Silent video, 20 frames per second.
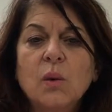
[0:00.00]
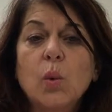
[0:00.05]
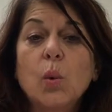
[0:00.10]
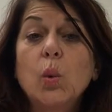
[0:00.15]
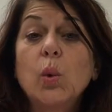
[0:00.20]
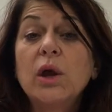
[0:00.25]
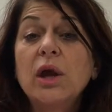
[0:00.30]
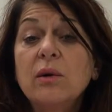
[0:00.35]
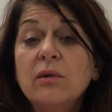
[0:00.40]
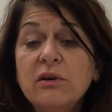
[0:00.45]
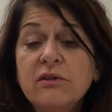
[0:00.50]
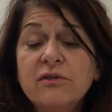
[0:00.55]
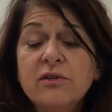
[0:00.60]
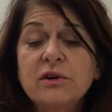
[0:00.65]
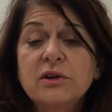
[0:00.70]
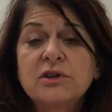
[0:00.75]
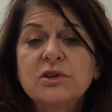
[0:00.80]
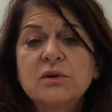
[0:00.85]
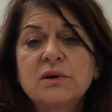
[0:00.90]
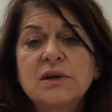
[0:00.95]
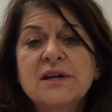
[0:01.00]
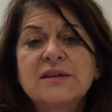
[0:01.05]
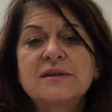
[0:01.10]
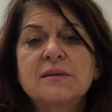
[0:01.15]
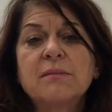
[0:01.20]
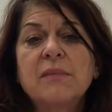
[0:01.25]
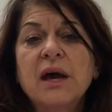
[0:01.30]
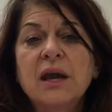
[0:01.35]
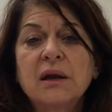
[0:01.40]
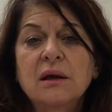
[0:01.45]
we refer to it as
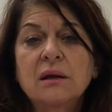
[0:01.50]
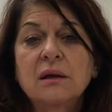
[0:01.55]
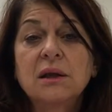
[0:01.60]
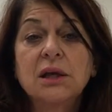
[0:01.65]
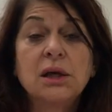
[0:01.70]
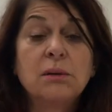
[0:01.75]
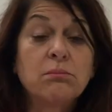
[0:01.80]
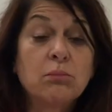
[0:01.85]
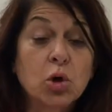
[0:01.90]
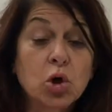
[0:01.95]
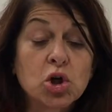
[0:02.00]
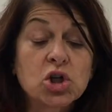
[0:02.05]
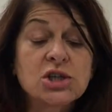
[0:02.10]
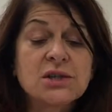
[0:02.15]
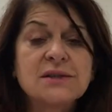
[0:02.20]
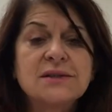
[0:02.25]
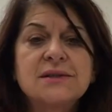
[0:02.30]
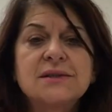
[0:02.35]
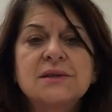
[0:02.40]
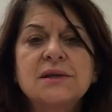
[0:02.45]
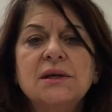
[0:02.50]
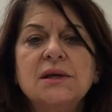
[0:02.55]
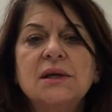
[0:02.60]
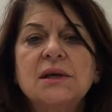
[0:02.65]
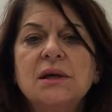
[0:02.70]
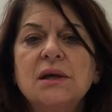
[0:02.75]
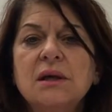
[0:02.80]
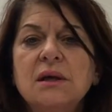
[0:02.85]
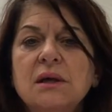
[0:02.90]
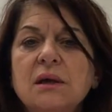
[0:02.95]
a medical
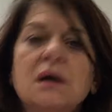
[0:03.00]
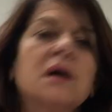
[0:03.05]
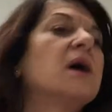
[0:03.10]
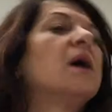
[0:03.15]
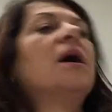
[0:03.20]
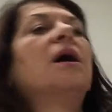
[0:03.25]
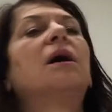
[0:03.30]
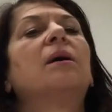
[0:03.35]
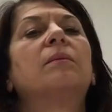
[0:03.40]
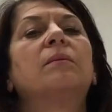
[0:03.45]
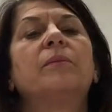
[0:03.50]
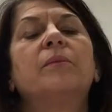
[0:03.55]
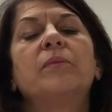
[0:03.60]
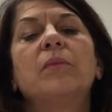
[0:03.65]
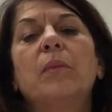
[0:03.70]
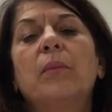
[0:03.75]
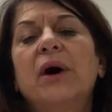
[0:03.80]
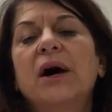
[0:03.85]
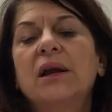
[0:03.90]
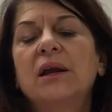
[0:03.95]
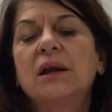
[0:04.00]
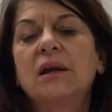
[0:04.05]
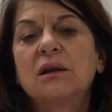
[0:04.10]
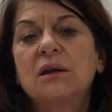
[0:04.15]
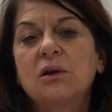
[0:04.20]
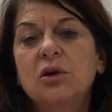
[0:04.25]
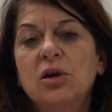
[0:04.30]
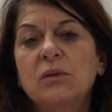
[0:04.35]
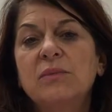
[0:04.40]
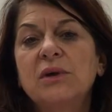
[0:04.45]
emergency, but
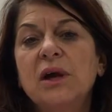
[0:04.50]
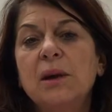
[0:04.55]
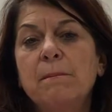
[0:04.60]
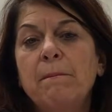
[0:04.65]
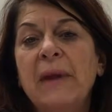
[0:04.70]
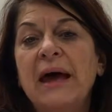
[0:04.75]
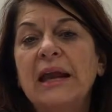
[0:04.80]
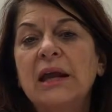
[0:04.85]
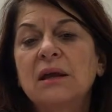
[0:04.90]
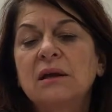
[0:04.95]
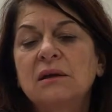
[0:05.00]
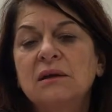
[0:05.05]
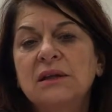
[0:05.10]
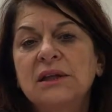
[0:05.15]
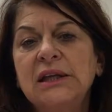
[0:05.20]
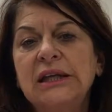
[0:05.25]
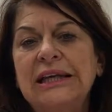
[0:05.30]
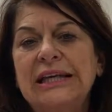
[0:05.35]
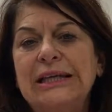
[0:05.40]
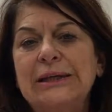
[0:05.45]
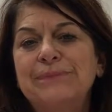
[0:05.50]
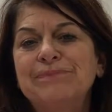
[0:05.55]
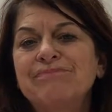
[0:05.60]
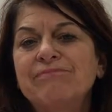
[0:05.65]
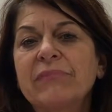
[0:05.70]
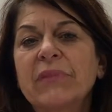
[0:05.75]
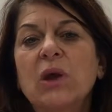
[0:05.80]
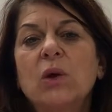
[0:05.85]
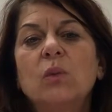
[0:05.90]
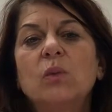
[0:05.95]
it could be a medical need.
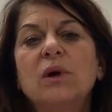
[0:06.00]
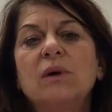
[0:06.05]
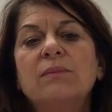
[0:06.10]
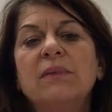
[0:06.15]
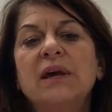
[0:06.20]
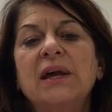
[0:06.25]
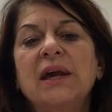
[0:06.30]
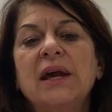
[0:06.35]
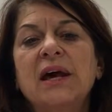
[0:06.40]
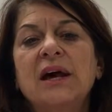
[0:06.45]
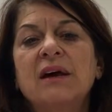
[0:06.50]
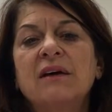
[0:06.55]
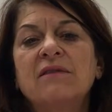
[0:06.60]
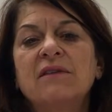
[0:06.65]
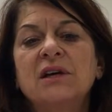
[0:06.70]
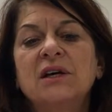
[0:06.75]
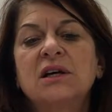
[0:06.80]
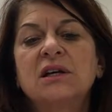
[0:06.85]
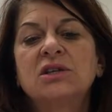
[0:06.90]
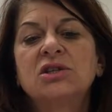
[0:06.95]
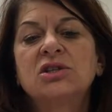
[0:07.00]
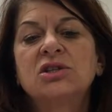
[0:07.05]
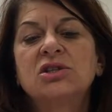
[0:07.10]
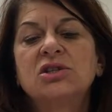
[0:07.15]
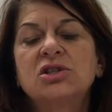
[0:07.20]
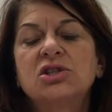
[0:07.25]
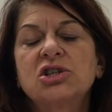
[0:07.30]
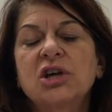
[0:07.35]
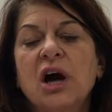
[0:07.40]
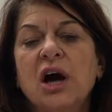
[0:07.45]
We may have a
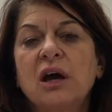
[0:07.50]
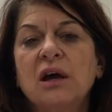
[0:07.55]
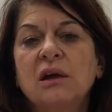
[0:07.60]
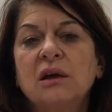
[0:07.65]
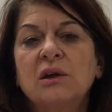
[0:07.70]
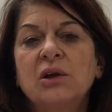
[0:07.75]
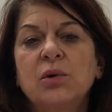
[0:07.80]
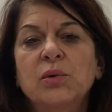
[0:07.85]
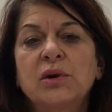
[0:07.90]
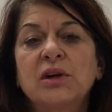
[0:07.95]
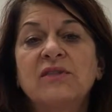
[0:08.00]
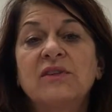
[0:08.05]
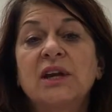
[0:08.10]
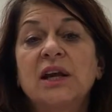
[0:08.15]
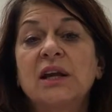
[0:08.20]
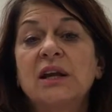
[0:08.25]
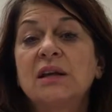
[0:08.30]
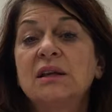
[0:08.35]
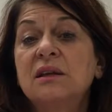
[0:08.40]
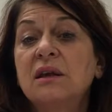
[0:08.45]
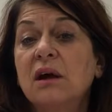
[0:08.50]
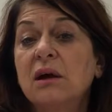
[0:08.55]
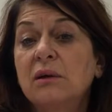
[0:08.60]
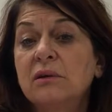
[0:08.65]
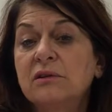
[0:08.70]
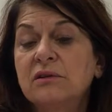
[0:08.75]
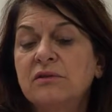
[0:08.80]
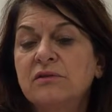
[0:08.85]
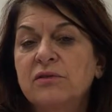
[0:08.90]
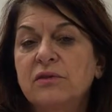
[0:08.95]
child or even an
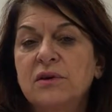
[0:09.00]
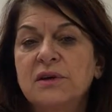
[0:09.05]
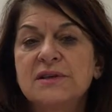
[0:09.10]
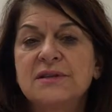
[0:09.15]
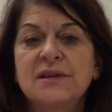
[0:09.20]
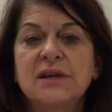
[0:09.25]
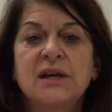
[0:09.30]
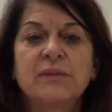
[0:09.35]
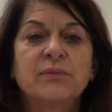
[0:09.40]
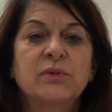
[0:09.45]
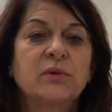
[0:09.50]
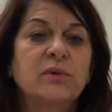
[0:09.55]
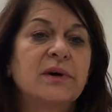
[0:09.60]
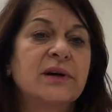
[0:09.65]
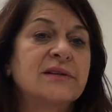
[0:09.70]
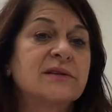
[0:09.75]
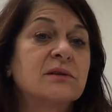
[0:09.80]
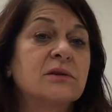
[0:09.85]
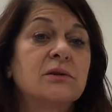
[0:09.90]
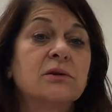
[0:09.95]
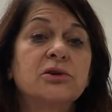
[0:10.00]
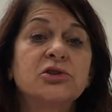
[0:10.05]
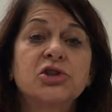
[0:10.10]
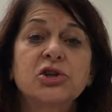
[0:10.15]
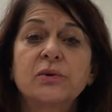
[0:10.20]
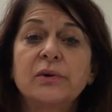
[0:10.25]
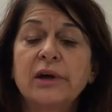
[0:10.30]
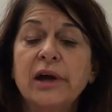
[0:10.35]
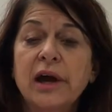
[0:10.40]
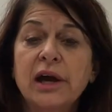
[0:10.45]
adult, for example, who has an
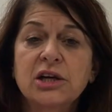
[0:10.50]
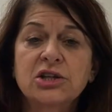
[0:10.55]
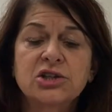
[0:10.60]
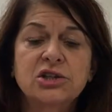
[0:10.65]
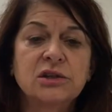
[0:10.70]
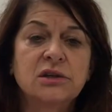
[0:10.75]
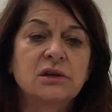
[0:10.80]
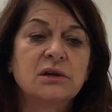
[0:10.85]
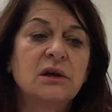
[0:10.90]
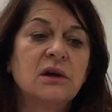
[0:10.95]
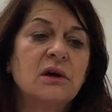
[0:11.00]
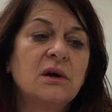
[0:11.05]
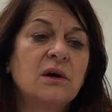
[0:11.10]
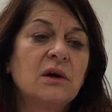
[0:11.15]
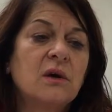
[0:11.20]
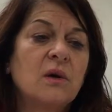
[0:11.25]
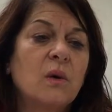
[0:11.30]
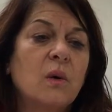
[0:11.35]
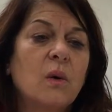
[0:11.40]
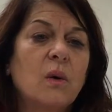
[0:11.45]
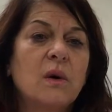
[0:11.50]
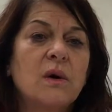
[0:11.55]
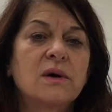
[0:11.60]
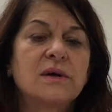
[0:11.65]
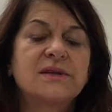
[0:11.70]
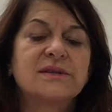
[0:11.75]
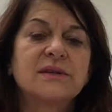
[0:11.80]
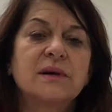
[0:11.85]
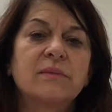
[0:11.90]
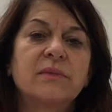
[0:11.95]
allergic reaction,
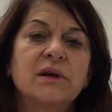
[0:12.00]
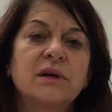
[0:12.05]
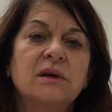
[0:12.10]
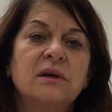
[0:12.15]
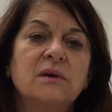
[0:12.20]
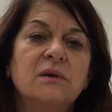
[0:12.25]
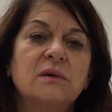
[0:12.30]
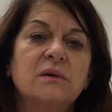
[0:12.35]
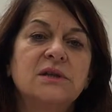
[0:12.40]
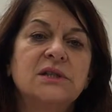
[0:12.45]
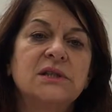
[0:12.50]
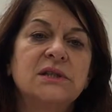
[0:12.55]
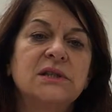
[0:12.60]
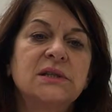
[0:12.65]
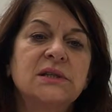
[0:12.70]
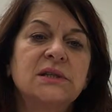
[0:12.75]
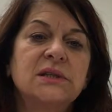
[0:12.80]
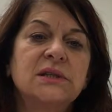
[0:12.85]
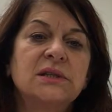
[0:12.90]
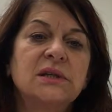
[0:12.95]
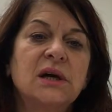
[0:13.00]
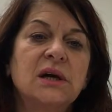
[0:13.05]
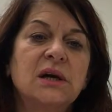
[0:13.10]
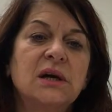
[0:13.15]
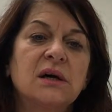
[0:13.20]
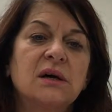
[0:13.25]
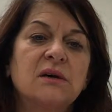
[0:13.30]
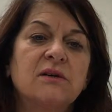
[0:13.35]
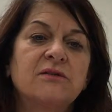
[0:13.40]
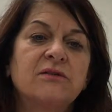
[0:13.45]
or somebody who didn't,
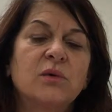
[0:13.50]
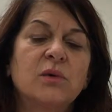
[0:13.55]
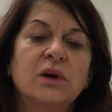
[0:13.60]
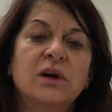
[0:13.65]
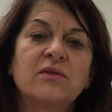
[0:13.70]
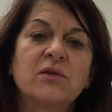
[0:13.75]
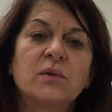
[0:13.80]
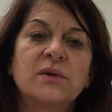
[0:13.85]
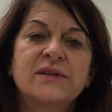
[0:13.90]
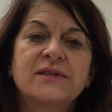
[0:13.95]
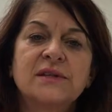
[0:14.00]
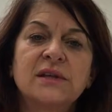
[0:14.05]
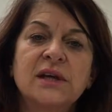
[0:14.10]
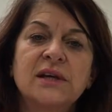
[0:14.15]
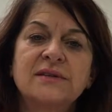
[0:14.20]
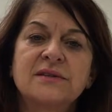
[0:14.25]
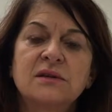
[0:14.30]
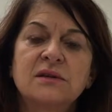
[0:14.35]
for whatever reason,